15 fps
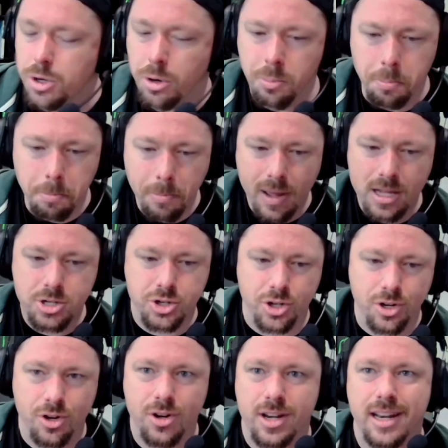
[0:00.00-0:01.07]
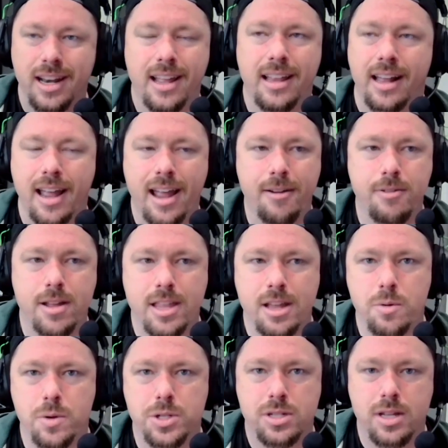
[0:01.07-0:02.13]
measured, and like everything
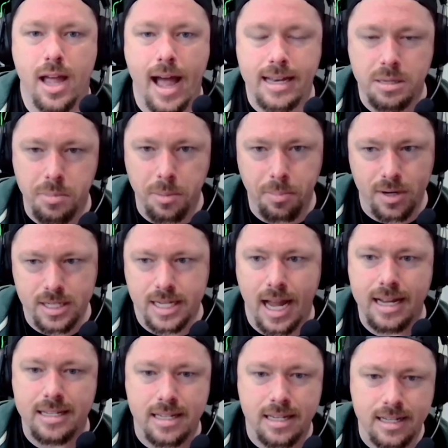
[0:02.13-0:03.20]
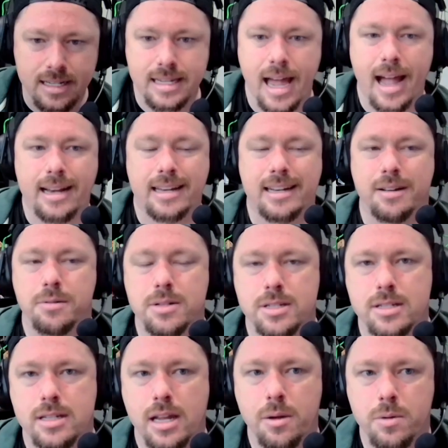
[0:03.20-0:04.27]
was had to be precise and exact, and it
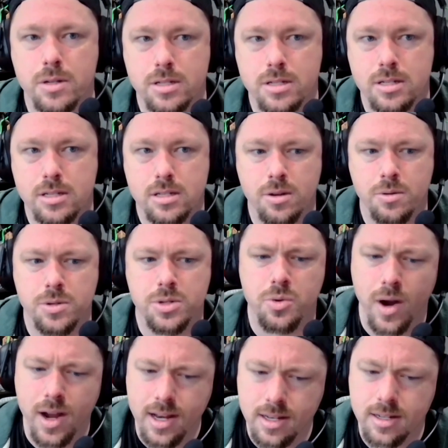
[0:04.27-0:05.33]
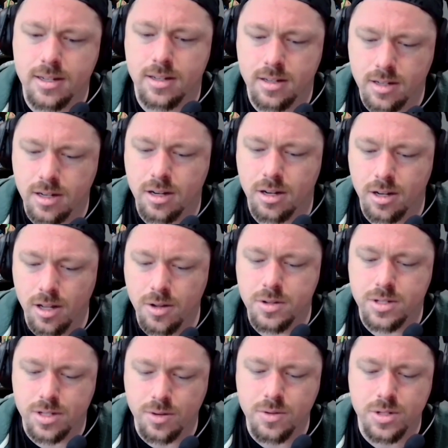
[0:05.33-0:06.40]
was quite it
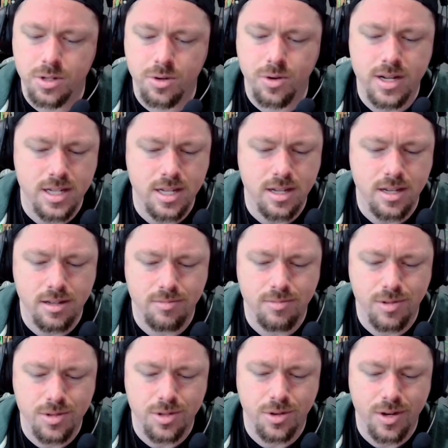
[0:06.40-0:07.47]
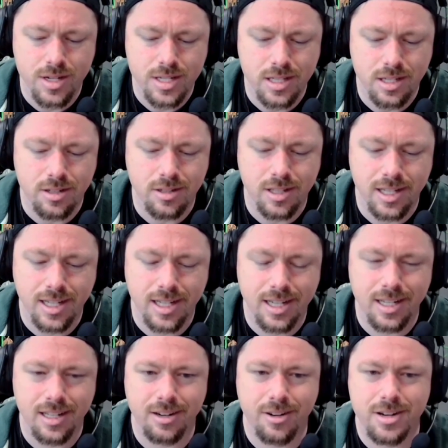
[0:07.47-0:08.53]
was crazy. It was a crazy
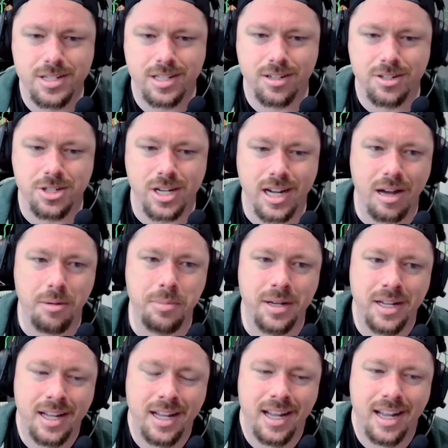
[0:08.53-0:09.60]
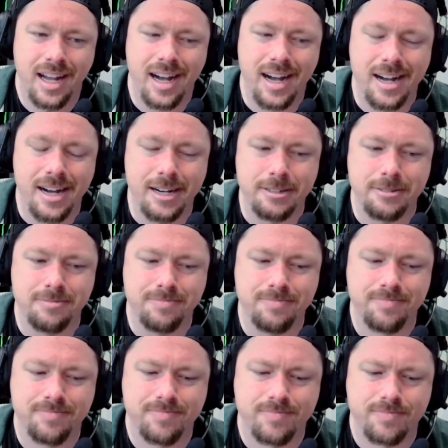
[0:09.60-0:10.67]
little job. Um,